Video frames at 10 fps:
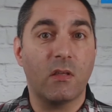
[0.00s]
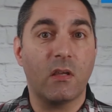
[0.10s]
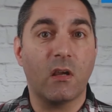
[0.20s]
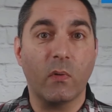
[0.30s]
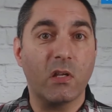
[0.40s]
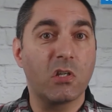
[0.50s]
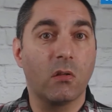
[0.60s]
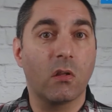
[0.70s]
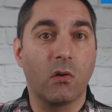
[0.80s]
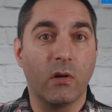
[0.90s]
to the
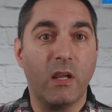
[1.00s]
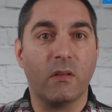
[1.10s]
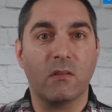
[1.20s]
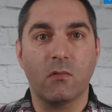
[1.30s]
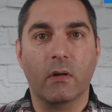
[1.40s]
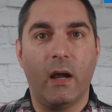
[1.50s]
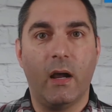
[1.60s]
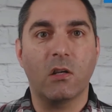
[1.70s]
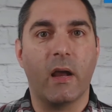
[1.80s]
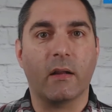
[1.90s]
original agreement or
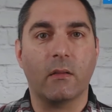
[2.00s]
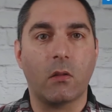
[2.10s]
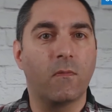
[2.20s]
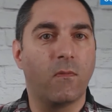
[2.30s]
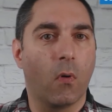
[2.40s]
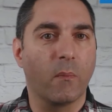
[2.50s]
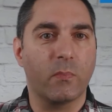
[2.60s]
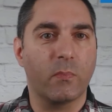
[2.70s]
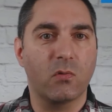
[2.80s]
contract that you formed